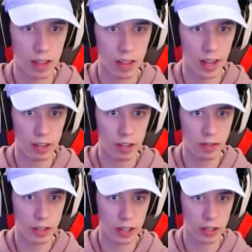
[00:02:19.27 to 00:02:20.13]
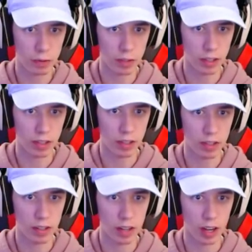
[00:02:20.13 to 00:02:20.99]
I don't know if there is one.
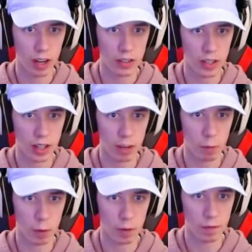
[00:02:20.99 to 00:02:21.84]
Oh, it's on that wall.